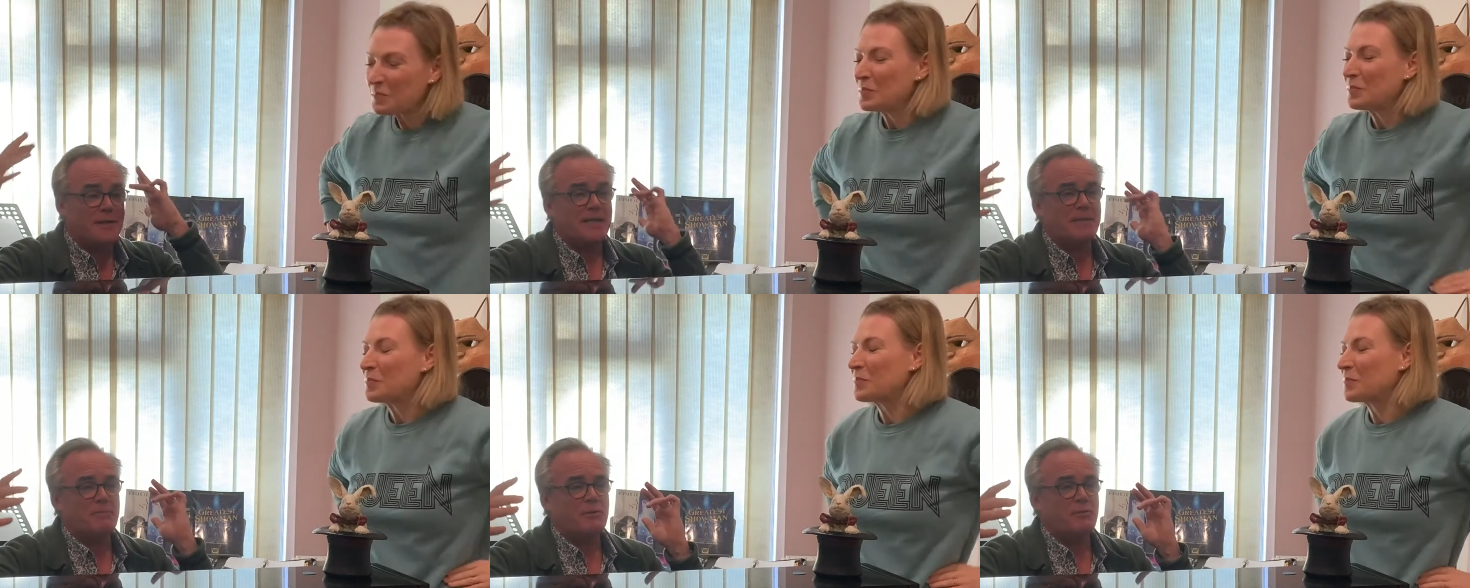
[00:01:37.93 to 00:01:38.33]

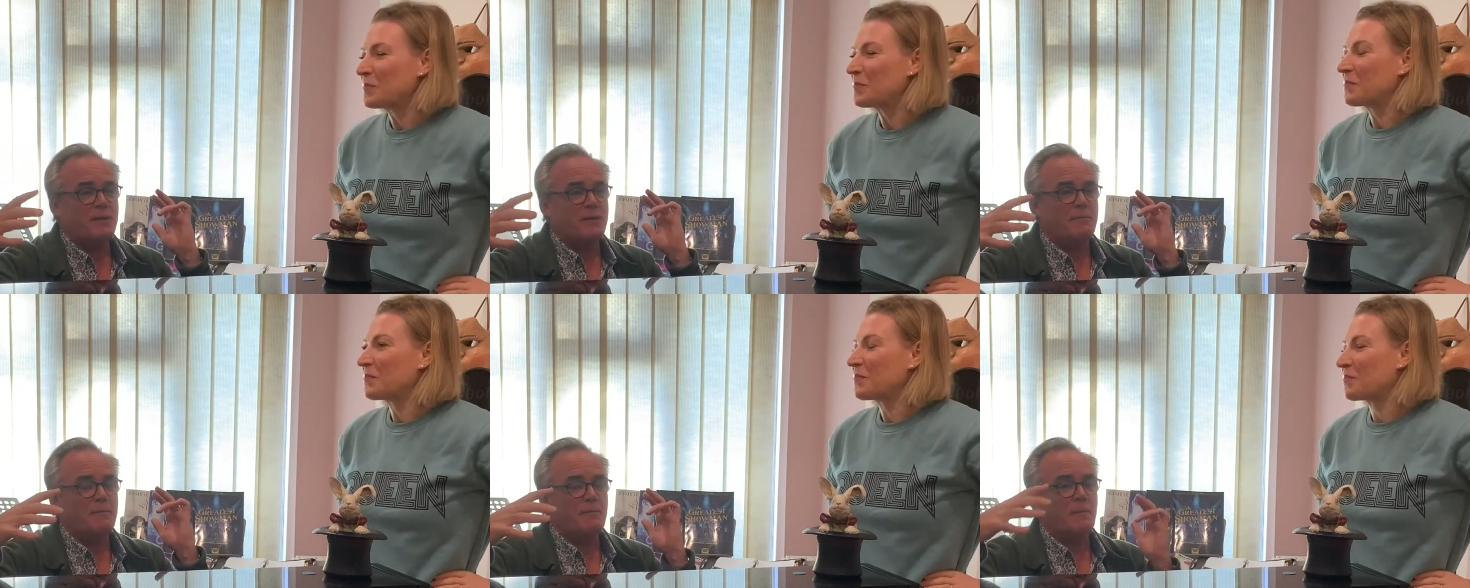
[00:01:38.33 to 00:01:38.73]
Speaker 1: is
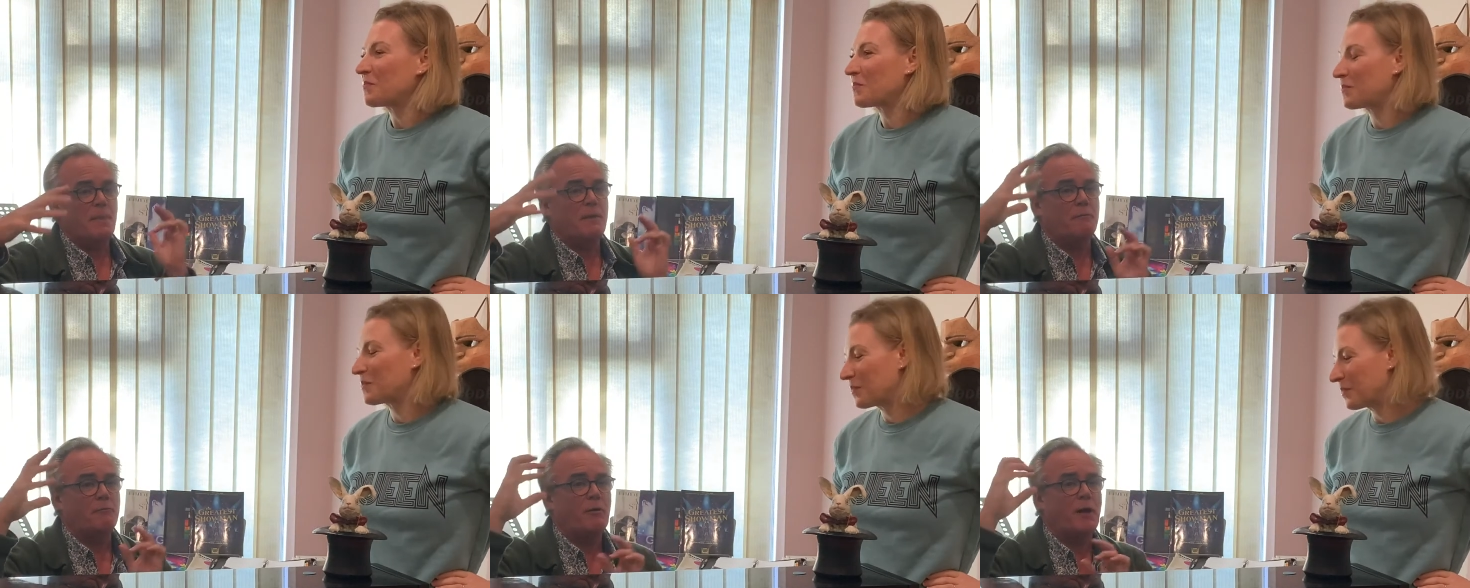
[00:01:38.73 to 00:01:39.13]
between
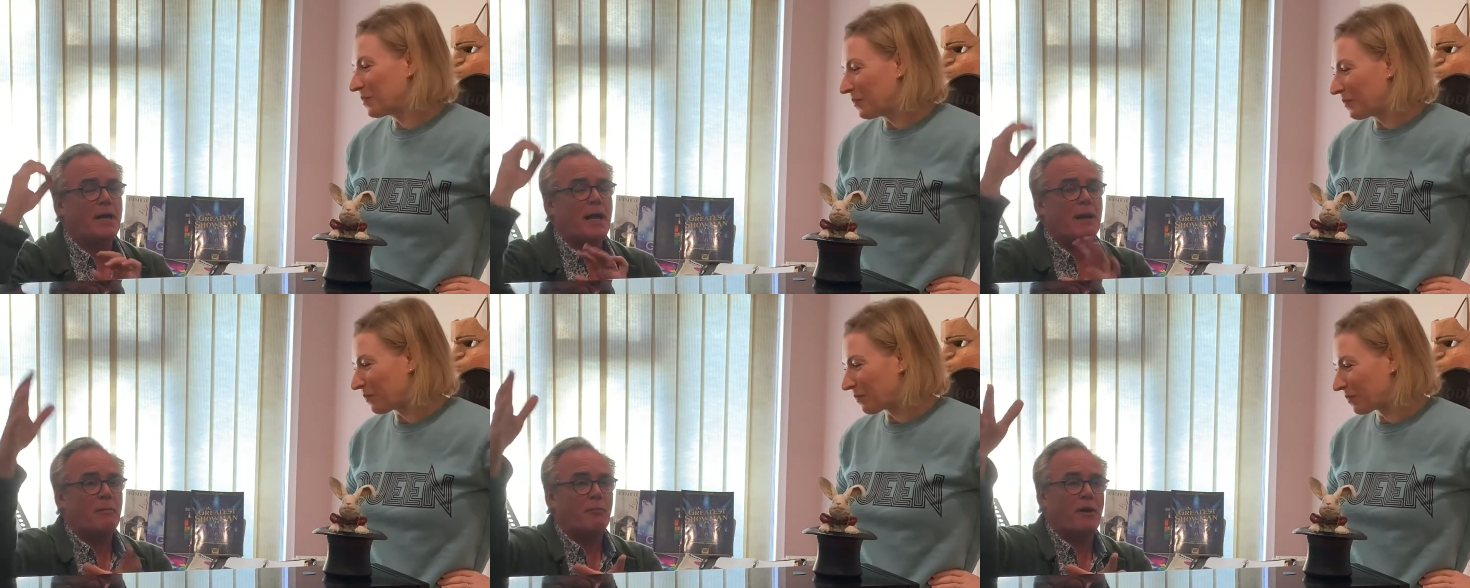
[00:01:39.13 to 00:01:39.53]

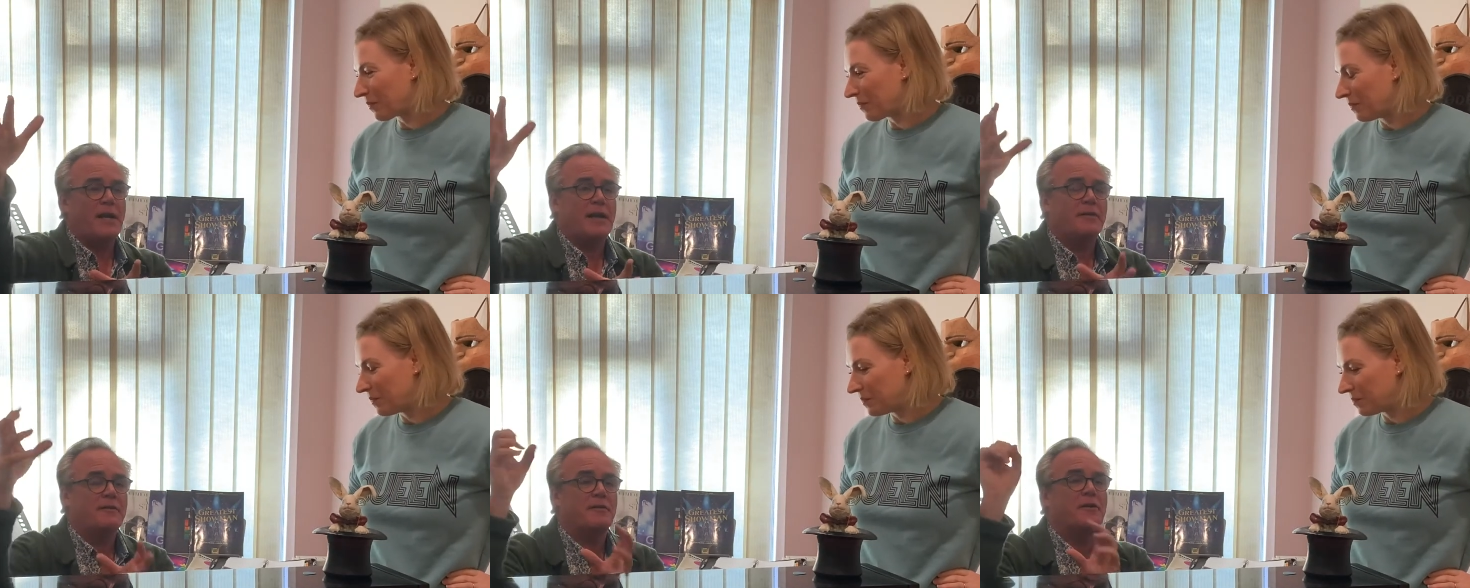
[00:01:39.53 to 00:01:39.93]
right-hand
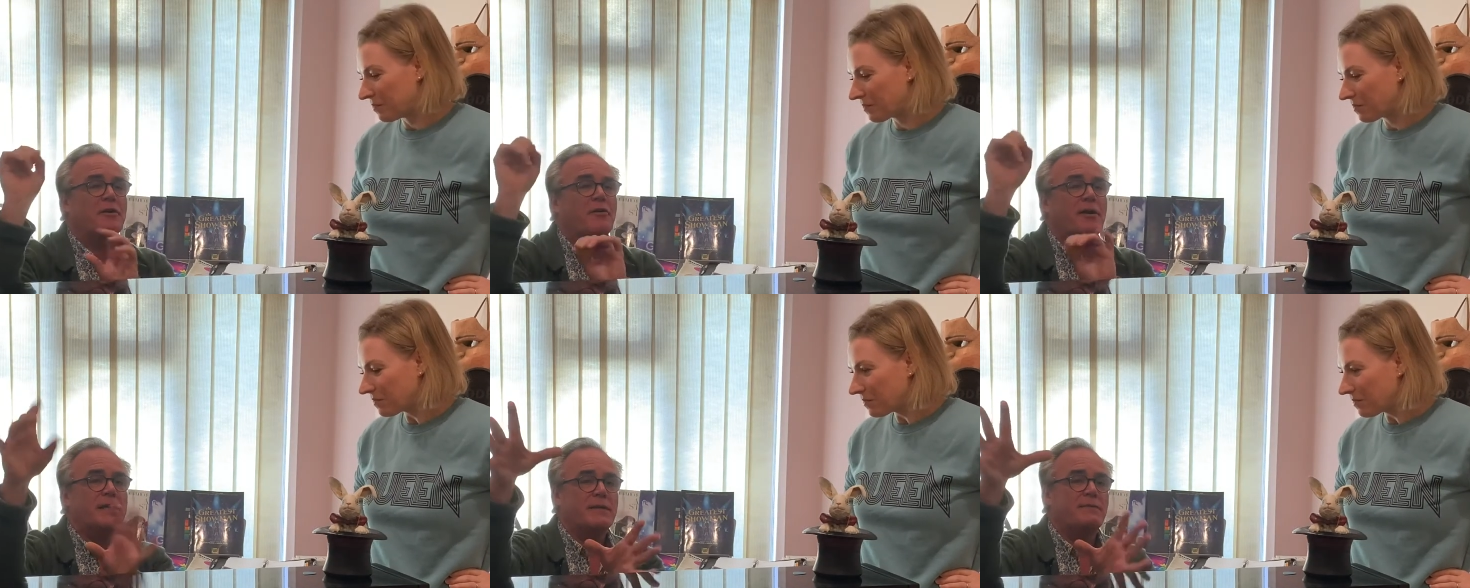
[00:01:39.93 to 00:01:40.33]
brain, so
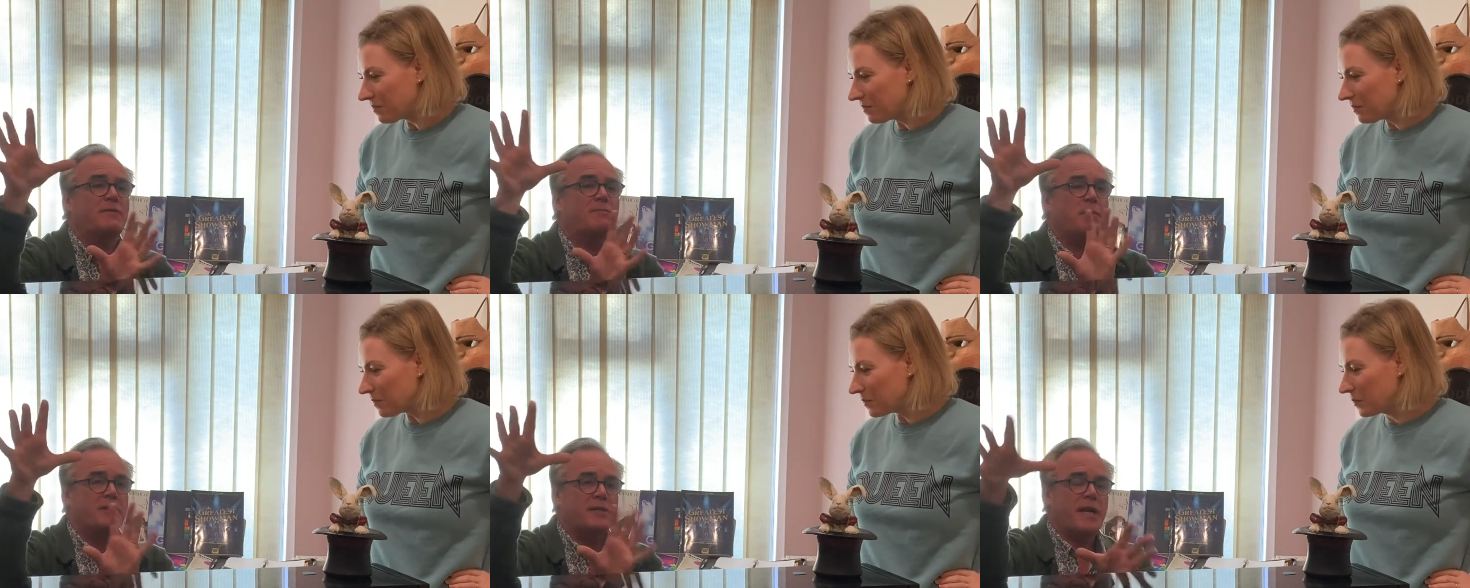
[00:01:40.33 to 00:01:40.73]
creative,
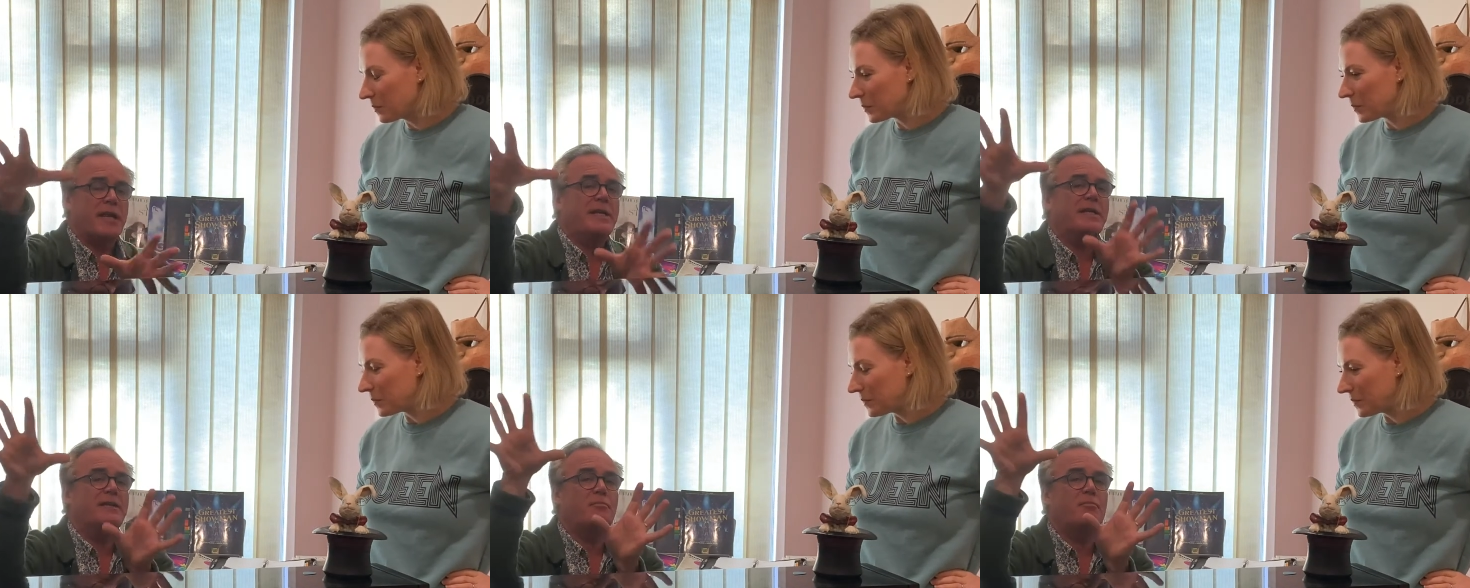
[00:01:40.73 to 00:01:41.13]

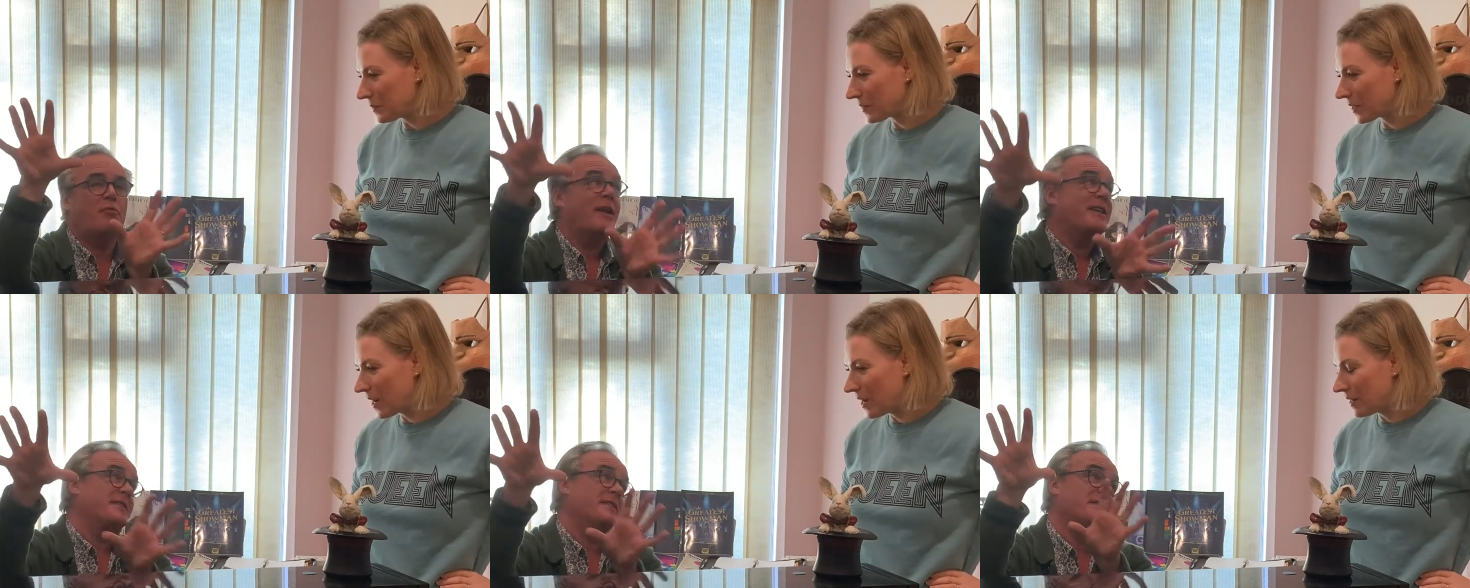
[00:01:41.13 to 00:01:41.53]
spontaneous,
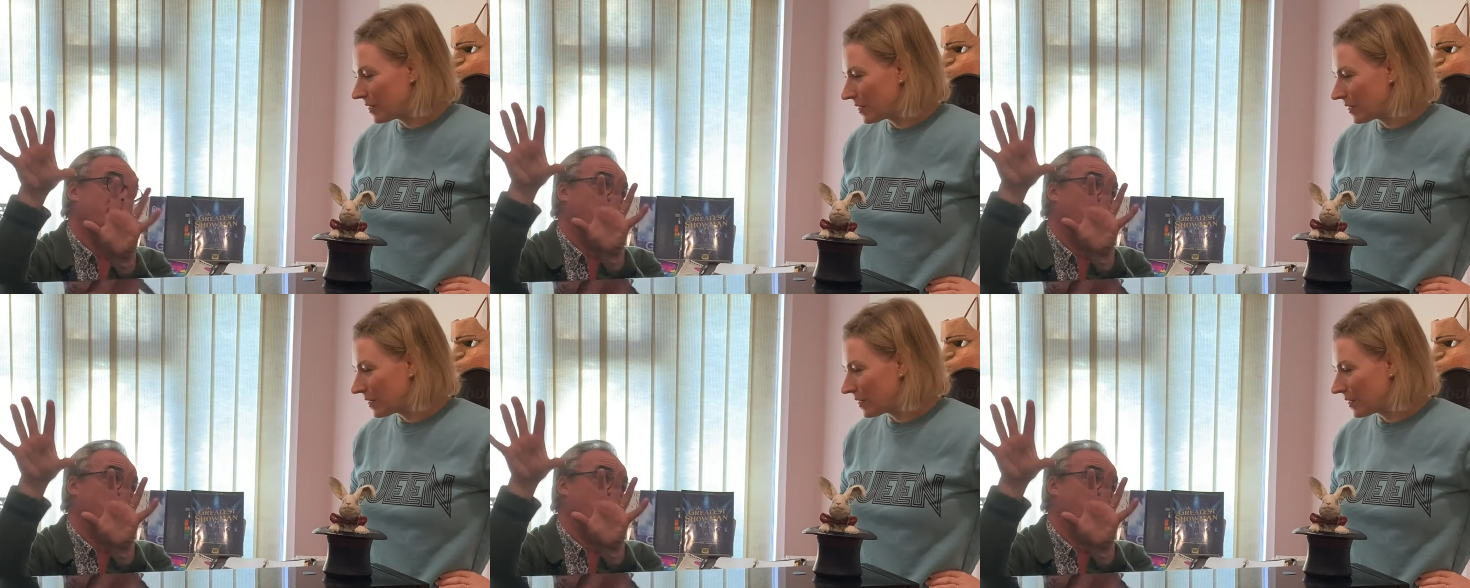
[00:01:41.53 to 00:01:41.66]
present